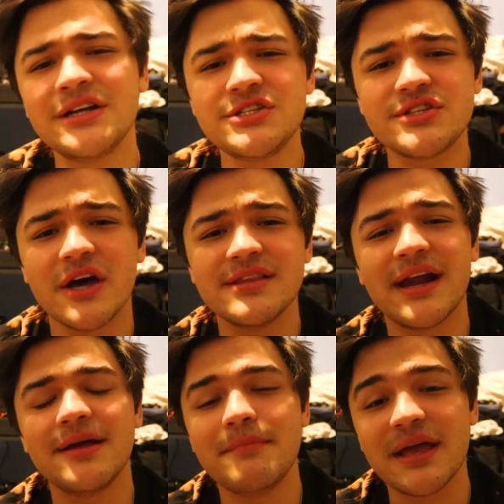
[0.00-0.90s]
I just thought that
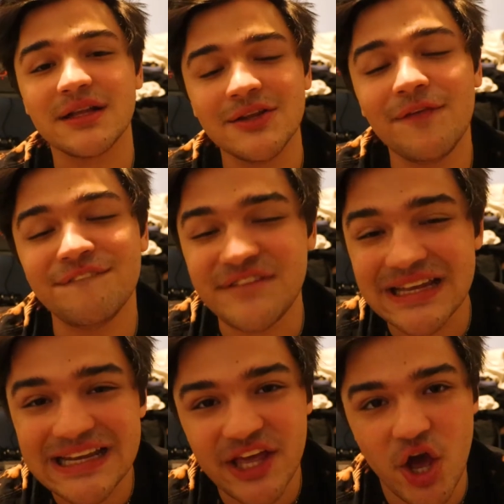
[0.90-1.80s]
I'd make a little
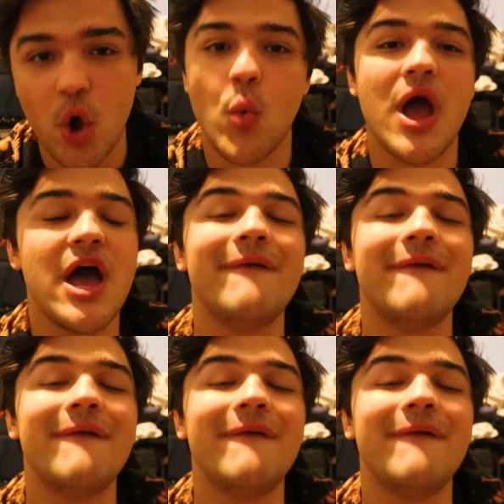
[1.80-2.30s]
video.